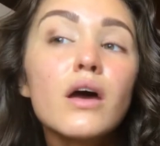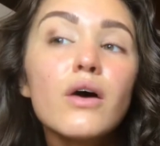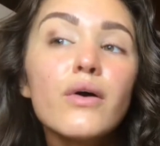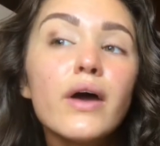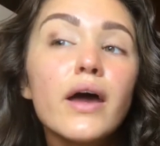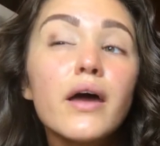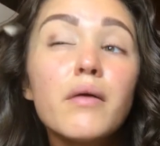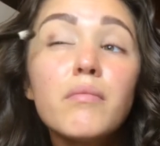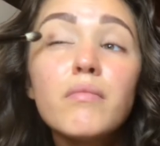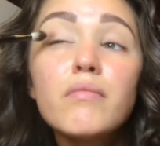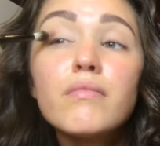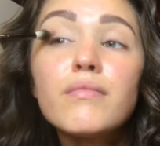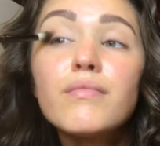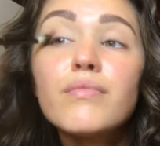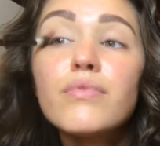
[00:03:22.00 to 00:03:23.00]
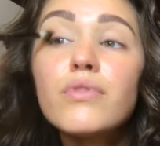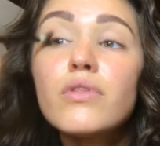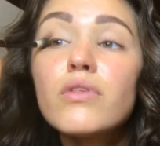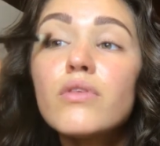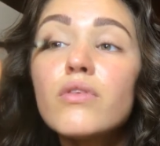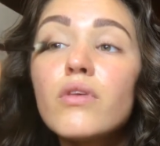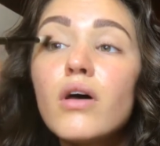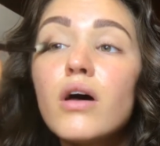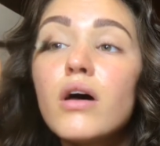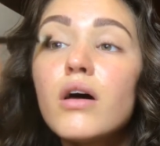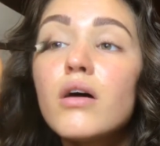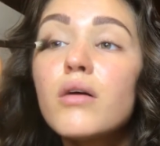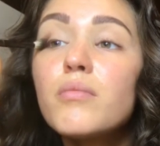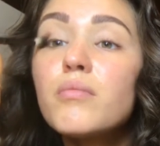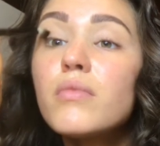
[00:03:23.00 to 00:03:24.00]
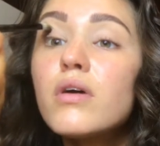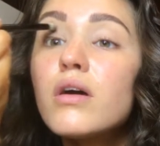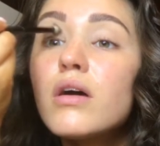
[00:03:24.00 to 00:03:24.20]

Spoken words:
Okay, some